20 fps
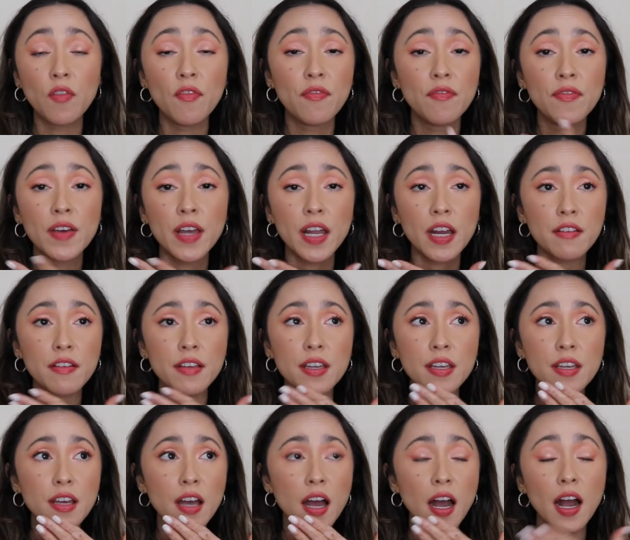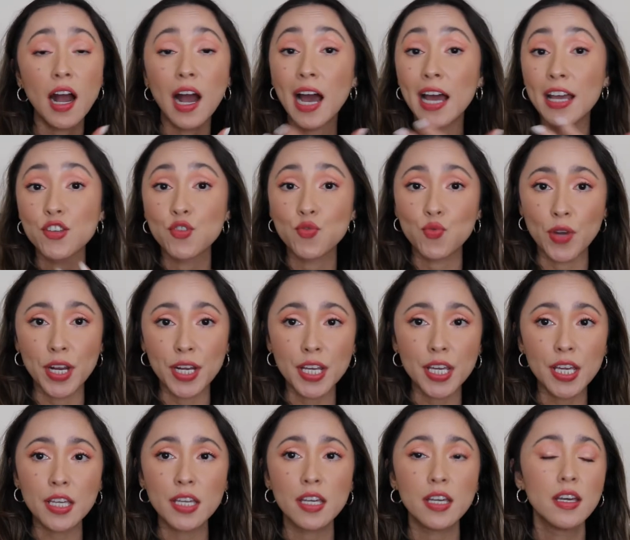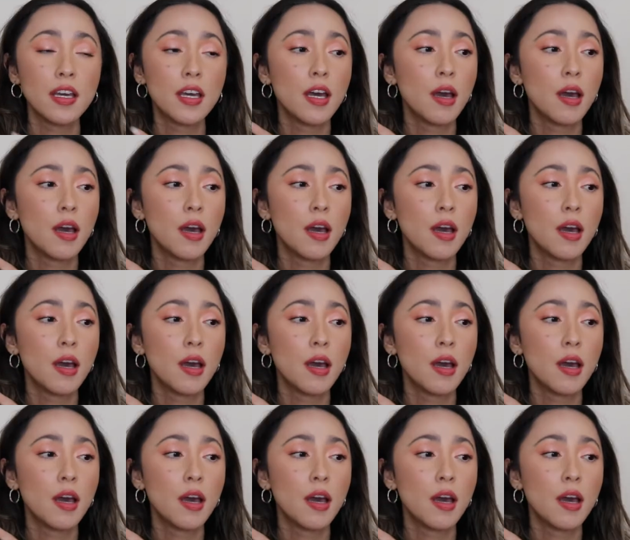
very uh, hydrating,